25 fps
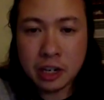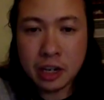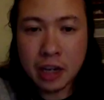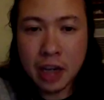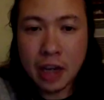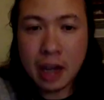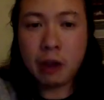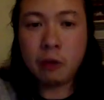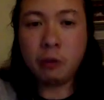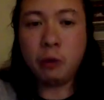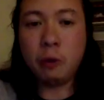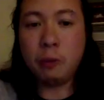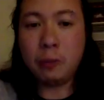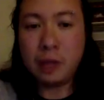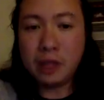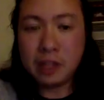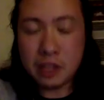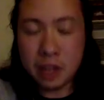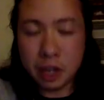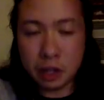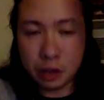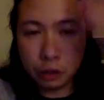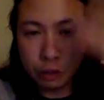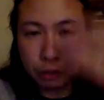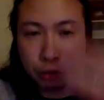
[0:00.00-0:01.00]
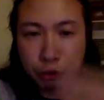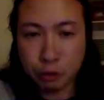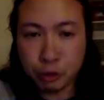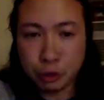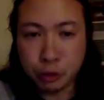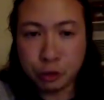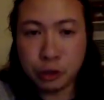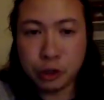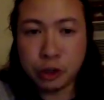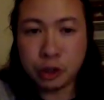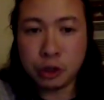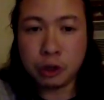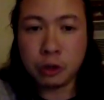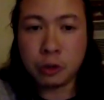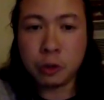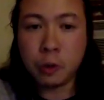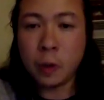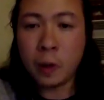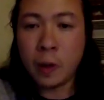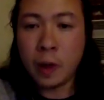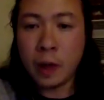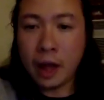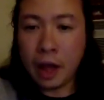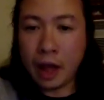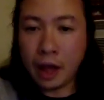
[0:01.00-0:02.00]
and it will be done through you
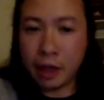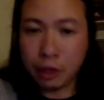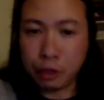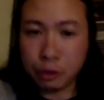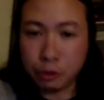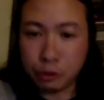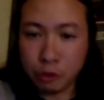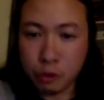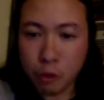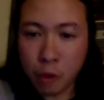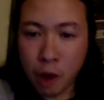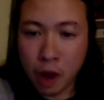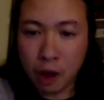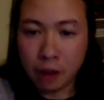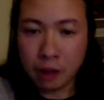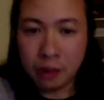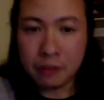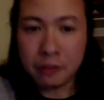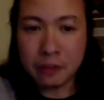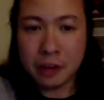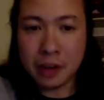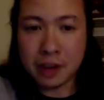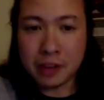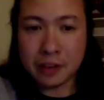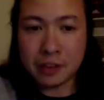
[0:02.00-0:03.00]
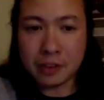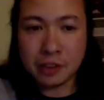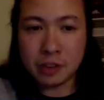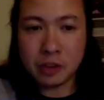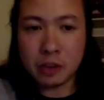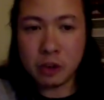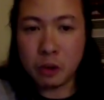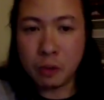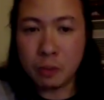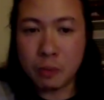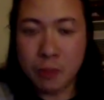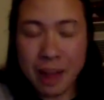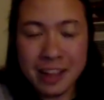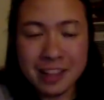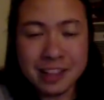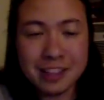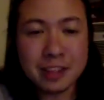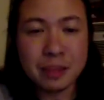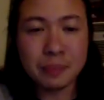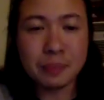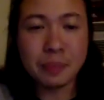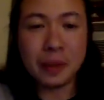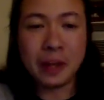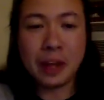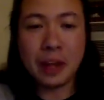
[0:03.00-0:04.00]
and through all of us. You're meant to
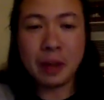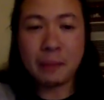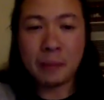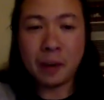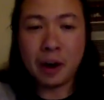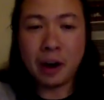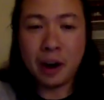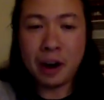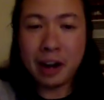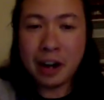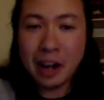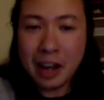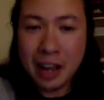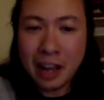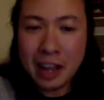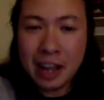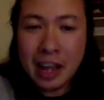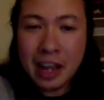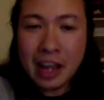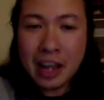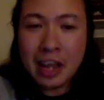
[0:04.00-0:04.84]
play a part in it.